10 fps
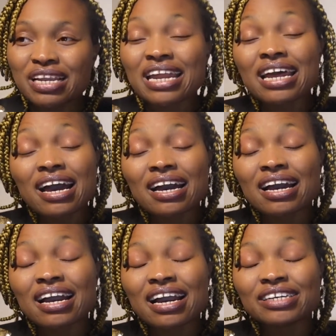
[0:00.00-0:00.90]

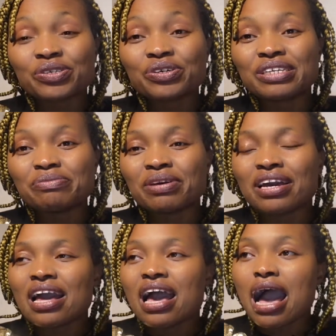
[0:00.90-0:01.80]
I told him,
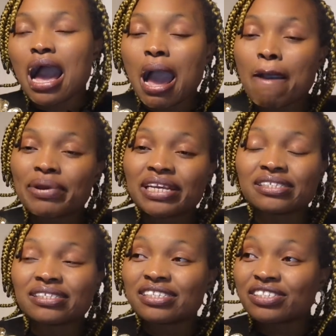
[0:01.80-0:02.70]

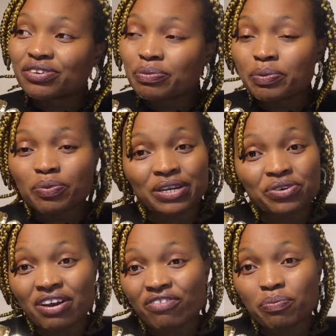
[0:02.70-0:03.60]
please, these three people, I
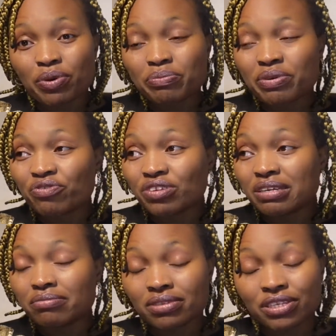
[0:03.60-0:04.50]
don't have appointment for
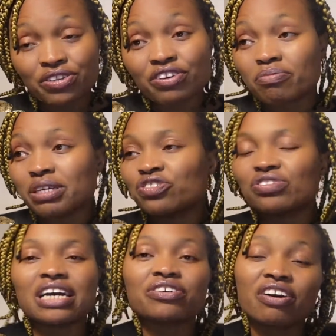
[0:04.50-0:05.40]
them. The three of my
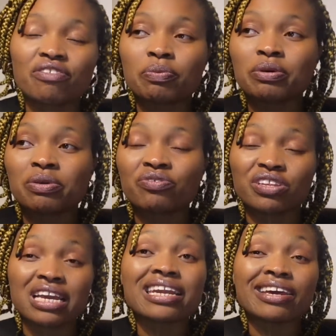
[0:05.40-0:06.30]
children, I don't have appointment for
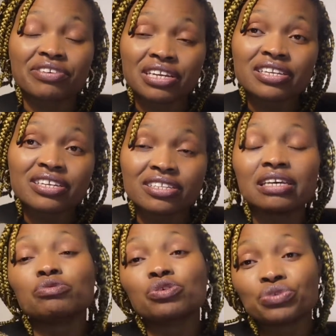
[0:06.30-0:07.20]
them. And I really need
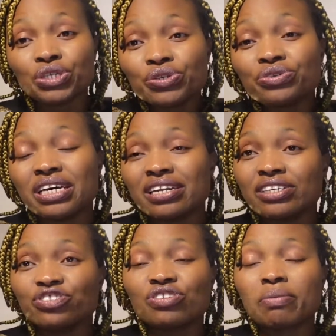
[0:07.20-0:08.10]
them to renew their
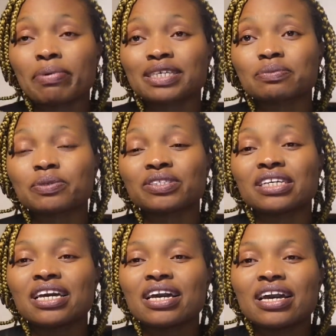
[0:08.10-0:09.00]
Nigerian passport.
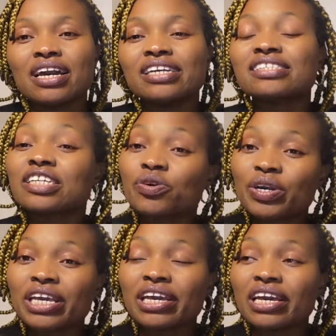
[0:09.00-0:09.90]
He said,
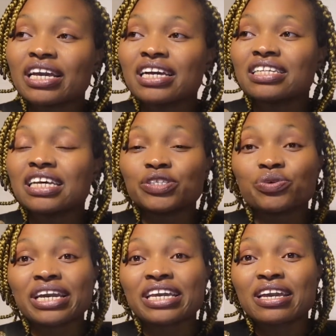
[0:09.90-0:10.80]
okay. That do
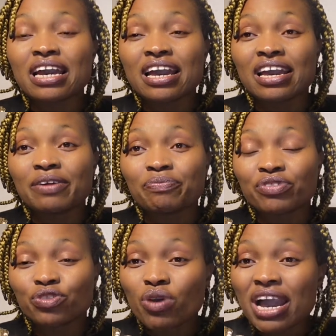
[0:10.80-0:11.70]

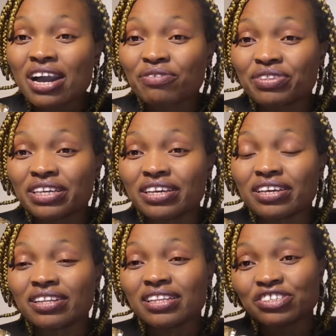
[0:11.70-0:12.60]
I have
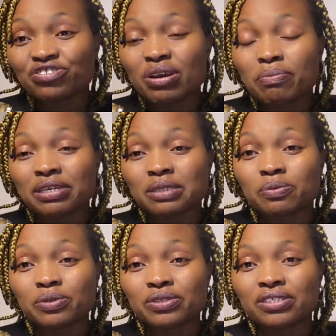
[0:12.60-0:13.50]
the Nigerian
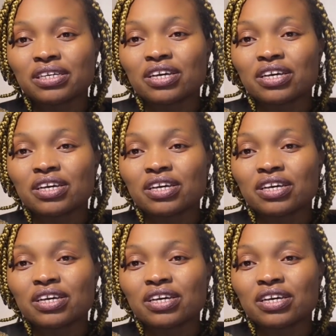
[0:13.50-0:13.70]
passport